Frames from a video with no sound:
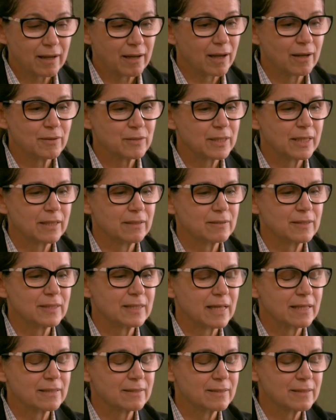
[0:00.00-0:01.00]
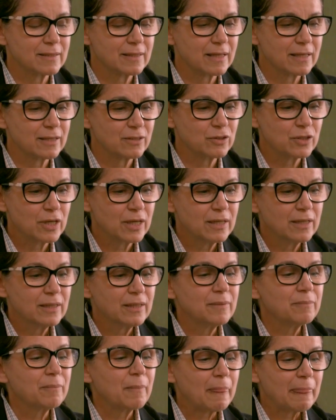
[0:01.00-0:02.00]
outside the stand stage,
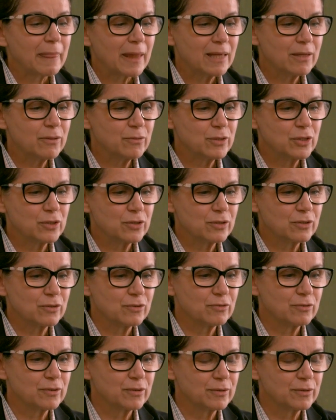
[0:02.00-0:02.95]
you just